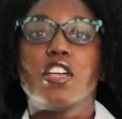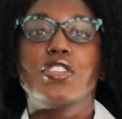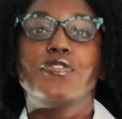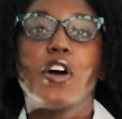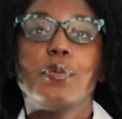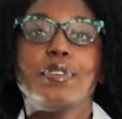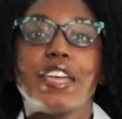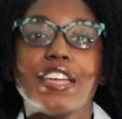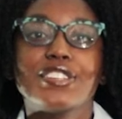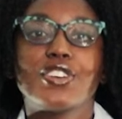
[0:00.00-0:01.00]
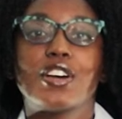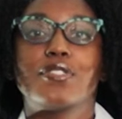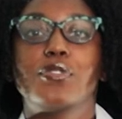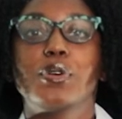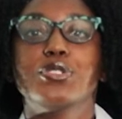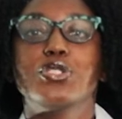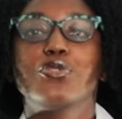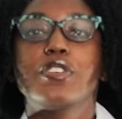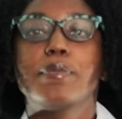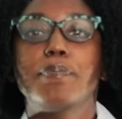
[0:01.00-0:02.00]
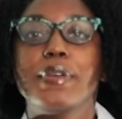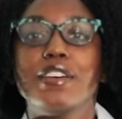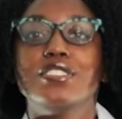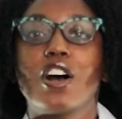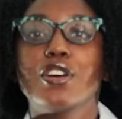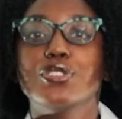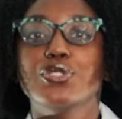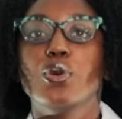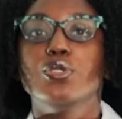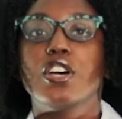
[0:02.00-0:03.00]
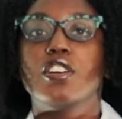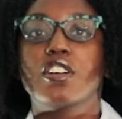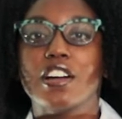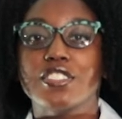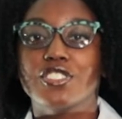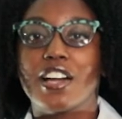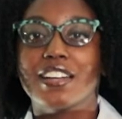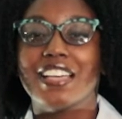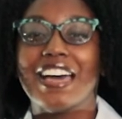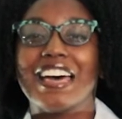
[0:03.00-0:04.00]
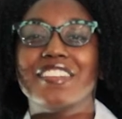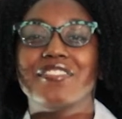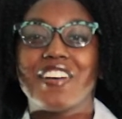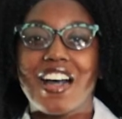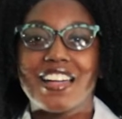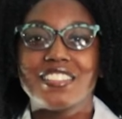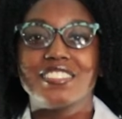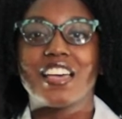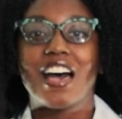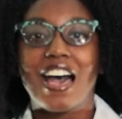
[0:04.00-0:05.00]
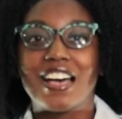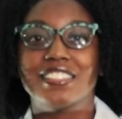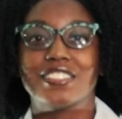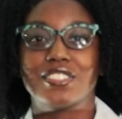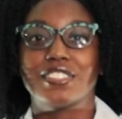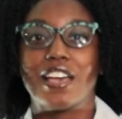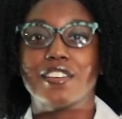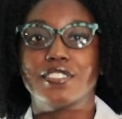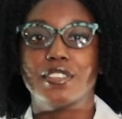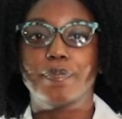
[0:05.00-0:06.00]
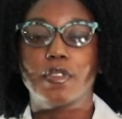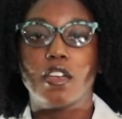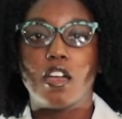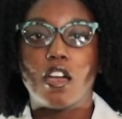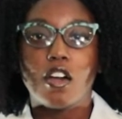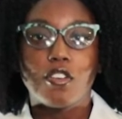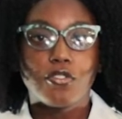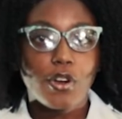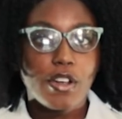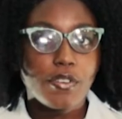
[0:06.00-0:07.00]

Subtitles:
The foundation for us to rebuild our social contract and advance as a society. For